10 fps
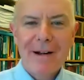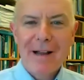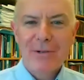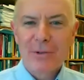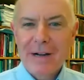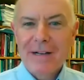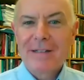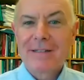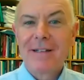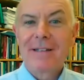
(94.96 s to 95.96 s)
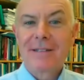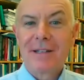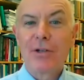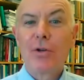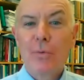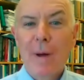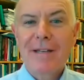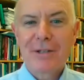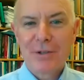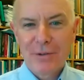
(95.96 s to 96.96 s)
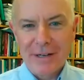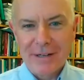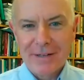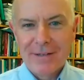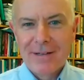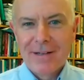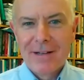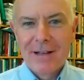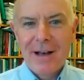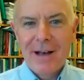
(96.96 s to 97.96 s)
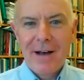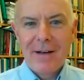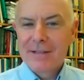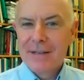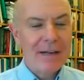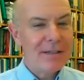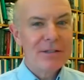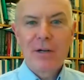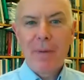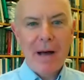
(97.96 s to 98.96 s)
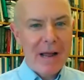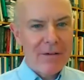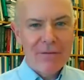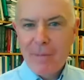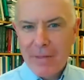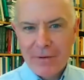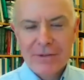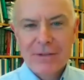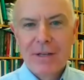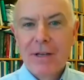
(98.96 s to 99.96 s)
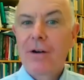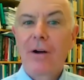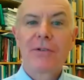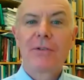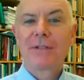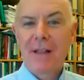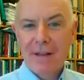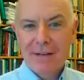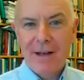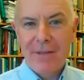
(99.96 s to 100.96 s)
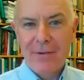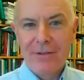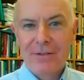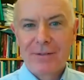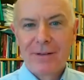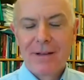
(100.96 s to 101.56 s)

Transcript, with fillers: international trade is it's a two way street uh, it's not just you're buying from others, you're also selling to others.